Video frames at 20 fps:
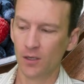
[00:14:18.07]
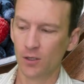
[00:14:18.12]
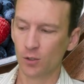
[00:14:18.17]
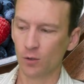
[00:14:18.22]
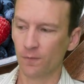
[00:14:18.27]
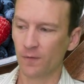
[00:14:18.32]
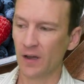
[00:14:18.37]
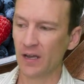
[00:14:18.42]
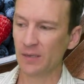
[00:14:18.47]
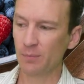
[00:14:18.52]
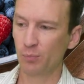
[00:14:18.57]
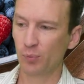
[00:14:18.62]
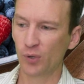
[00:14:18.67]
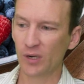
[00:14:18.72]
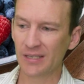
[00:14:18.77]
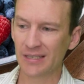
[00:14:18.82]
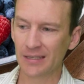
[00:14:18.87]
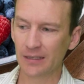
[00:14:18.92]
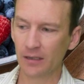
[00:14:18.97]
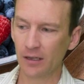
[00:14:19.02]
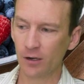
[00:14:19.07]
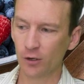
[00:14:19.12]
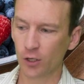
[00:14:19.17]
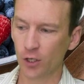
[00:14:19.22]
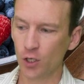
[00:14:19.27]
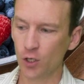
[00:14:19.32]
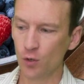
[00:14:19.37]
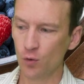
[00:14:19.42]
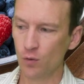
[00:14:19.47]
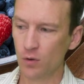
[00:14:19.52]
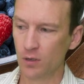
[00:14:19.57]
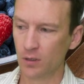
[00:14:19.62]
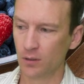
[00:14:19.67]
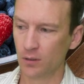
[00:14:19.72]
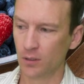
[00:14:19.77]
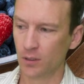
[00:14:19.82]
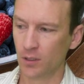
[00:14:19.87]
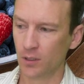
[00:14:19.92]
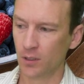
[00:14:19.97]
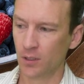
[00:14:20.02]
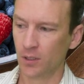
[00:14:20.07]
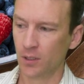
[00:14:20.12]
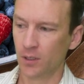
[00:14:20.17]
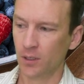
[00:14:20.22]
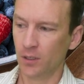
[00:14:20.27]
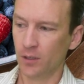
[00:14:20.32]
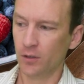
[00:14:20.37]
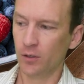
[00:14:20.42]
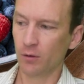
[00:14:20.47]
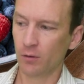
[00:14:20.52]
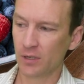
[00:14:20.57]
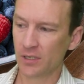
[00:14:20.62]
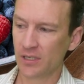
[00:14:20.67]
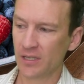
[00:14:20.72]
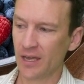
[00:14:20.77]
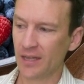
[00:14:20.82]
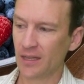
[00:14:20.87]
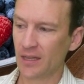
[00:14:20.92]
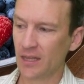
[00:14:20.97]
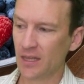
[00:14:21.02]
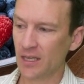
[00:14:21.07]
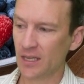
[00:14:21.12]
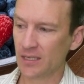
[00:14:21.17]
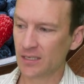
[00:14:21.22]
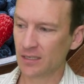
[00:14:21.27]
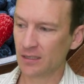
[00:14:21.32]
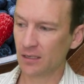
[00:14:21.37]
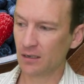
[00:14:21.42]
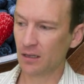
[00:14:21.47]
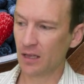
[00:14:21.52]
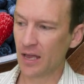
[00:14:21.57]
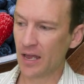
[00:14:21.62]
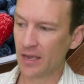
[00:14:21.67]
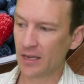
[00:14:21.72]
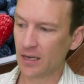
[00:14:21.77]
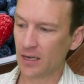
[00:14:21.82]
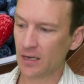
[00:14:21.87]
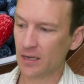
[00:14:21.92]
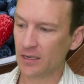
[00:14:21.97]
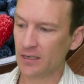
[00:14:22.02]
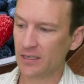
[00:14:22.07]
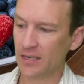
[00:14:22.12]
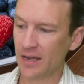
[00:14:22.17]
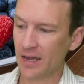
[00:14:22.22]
So if I press the letter Q, notice that this little icon